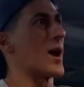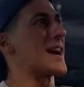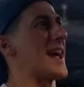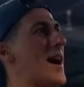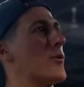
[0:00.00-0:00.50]

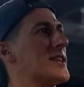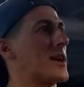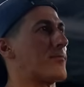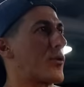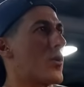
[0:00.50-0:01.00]
right now we
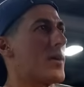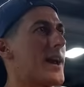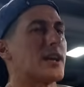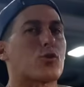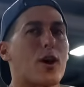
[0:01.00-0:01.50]
did a
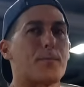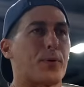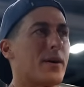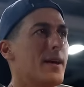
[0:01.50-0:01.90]
pronated grip.